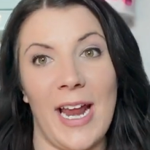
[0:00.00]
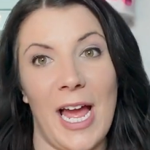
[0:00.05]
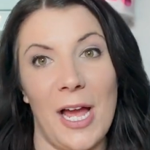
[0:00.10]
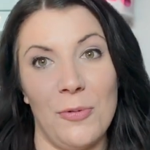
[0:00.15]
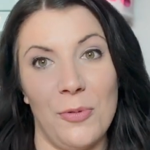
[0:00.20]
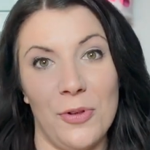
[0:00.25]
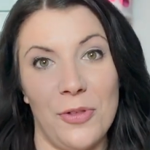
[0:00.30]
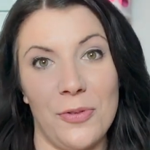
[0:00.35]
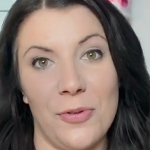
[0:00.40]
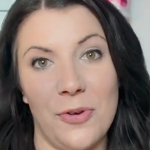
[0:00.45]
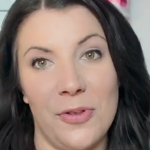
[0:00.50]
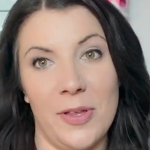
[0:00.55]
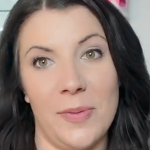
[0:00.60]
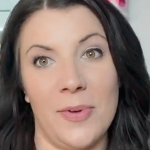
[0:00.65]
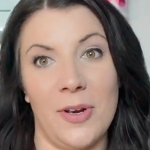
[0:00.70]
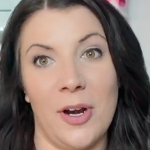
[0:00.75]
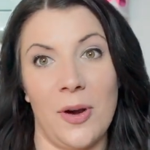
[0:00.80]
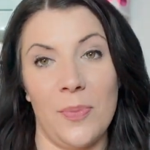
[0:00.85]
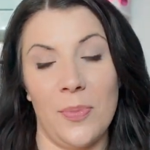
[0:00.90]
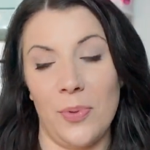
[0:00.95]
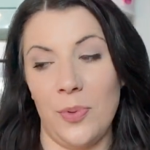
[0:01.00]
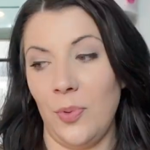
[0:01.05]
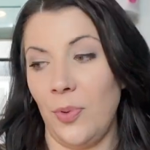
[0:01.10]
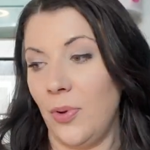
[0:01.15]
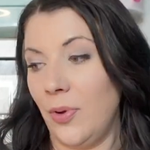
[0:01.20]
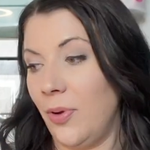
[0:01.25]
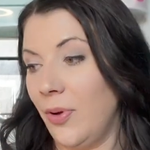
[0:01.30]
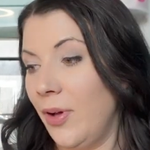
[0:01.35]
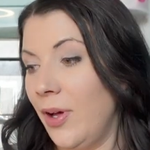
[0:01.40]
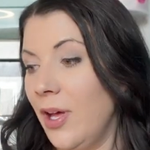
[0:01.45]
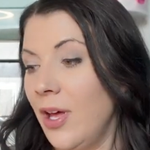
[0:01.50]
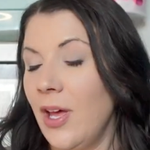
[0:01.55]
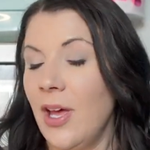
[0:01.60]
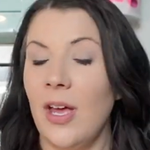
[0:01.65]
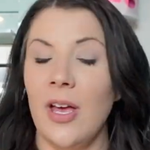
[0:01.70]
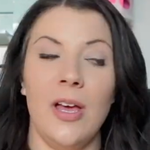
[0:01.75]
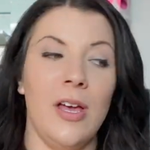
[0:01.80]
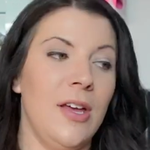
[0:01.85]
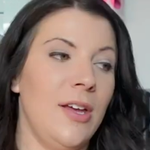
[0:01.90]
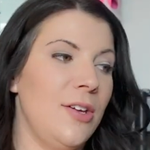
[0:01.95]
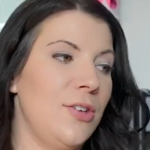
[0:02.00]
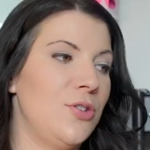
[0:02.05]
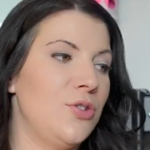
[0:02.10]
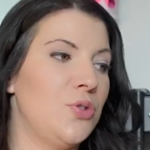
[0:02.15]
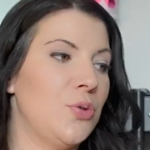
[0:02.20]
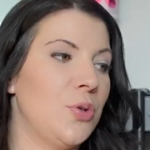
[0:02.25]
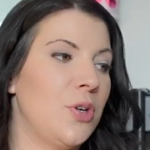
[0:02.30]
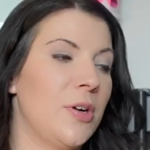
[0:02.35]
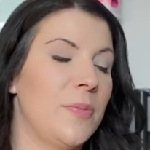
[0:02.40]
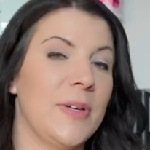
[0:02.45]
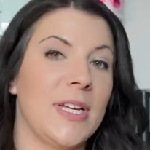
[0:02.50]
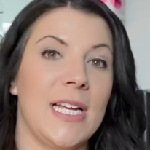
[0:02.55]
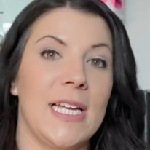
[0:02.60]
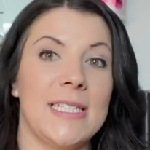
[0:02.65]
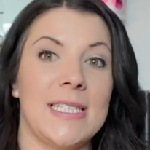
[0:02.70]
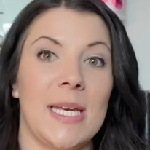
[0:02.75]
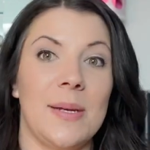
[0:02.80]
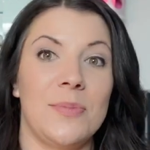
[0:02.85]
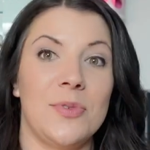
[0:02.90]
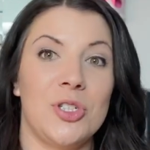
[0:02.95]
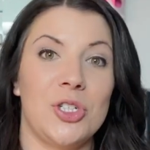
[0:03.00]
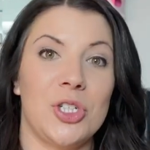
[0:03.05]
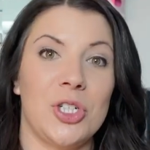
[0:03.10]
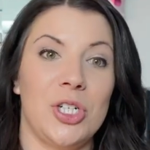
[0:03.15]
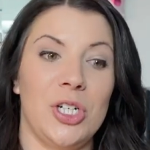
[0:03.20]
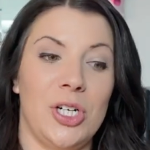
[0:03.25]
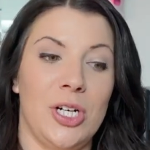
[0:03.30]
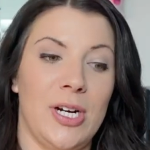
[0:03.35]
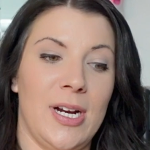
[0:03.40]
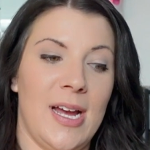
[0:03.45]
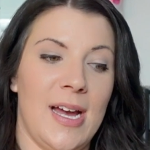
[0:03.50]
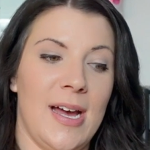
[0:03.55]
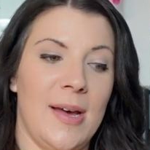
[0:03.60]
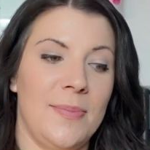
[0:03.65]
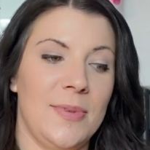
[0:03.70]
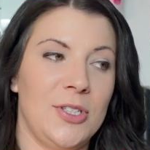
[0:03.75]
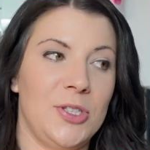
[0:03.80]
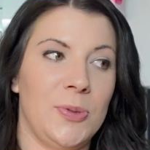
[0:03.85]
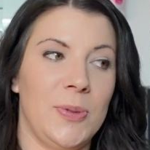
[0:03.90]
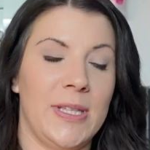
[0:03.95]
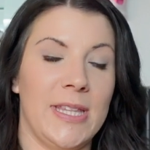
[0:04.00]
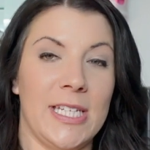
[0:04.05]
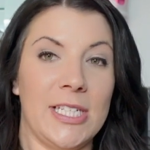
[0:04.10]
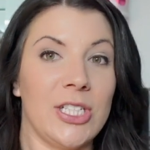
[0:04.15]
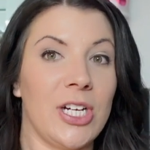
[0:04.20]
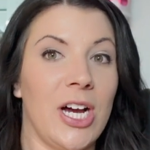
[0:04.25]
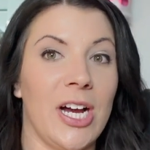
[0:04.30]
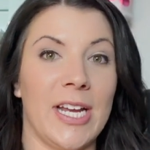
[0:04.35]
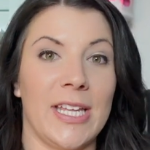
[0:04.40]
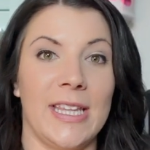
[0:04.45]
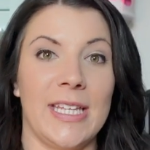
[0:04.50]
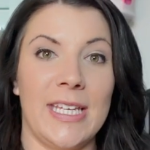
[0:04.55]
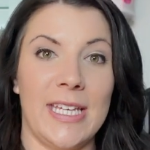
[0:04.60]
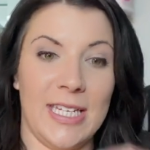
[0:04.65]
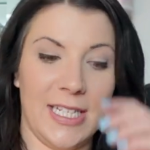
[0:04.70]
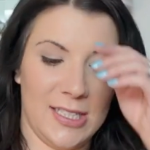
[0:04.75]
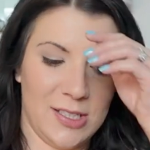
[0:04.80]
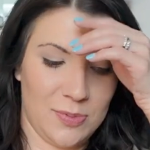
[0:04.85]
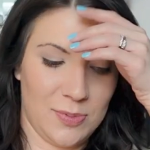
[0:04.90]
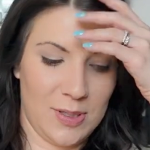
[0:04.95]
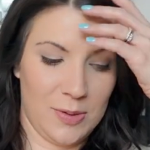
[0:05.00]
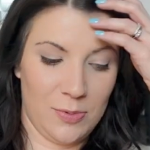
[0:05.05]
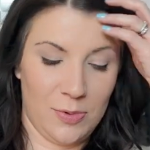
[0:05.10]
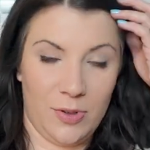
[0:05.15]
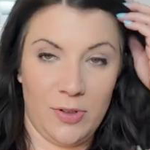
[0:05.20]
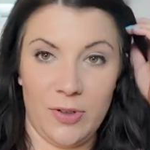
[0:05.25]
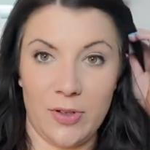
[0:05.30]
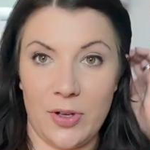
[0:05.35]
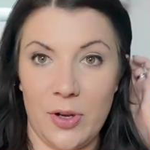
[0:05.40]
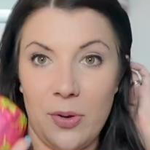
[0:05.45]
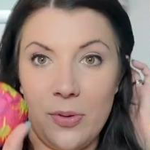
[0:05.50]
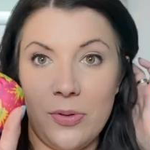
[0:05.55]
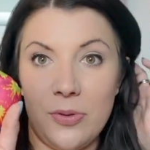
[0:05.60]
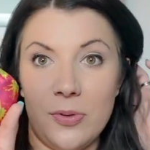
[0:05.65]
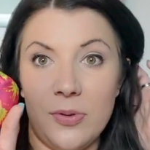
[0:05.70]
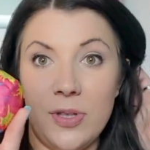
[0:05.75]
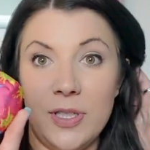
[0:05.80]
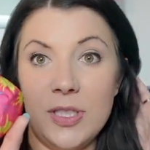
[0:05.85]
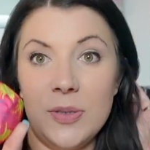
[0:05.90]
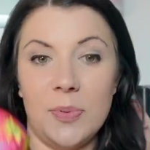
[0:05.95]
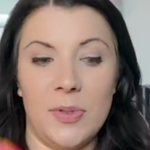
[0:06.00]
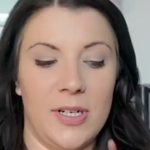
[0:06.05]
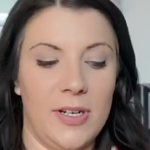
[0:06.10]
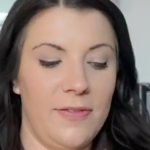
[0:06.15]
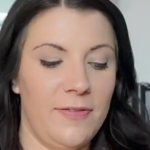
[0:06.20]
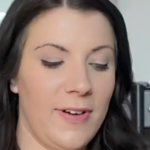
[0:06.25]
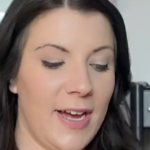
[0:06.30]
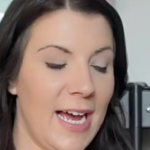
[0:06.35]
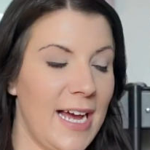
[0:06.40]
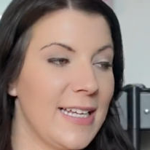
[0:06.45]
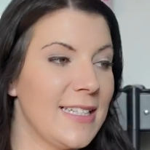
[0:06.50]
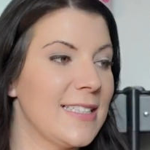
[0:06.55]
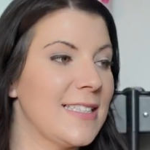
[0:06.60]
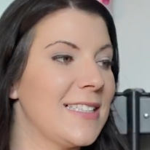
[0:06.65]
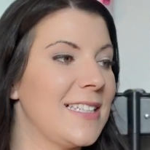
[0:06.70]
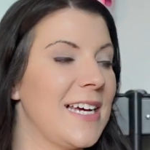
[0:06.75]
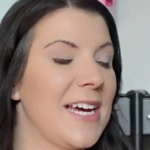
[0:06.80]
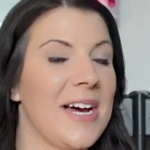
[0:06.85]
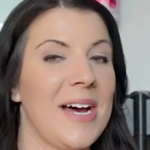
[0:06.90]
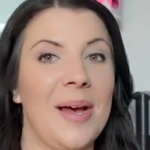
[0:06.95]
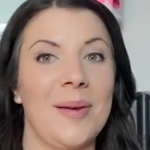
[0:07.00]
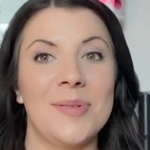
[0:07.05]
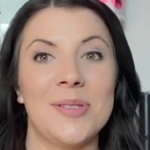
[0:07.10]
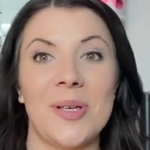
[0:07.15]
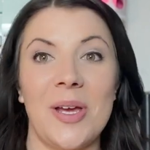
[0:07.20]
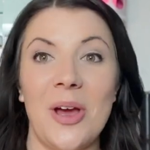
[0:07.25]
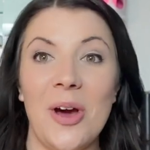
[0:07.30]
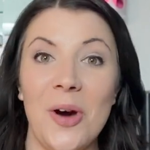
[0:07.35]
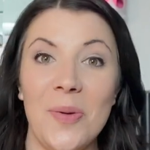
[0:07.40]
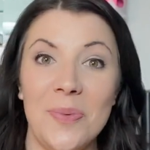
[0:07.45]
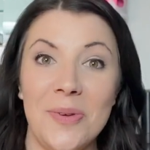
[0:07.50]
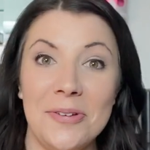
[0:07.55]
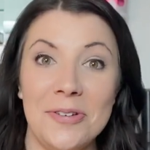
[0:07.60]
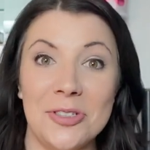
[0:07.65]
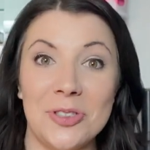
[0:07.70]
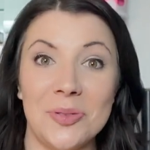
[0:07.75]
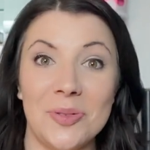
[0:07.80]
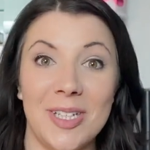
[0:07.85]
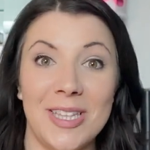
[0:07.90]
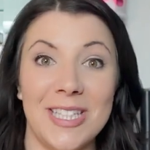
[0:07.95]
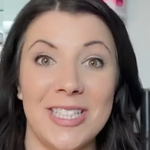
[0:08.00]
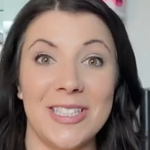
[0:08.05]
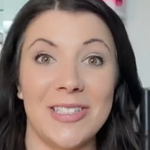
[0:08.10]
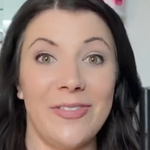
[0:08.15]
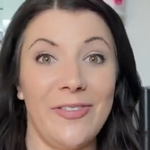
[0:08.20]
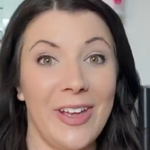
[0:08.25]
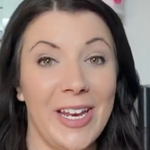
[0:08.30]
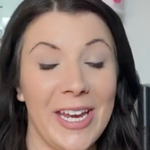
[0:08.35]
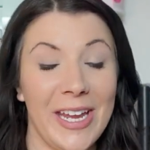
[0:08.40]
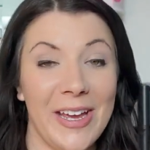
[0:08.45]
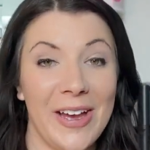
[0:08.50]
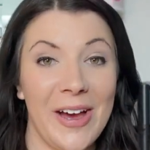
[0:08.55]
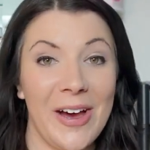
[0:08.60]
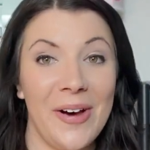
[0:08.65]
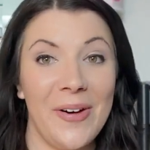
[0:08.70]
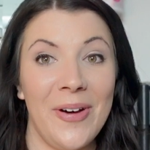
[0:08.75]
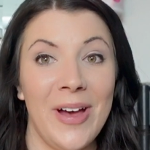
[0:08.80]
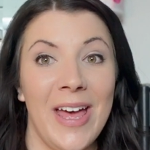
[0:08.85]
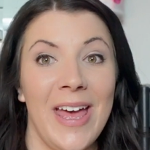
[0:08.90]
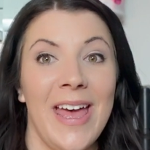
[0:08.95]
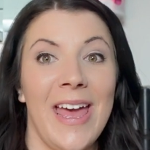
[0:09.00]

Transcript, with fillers: I will throw them in our pool drawer because I'm sure between the dog and the kids we will go through these pretty fast. So I hope you enjoyed this video.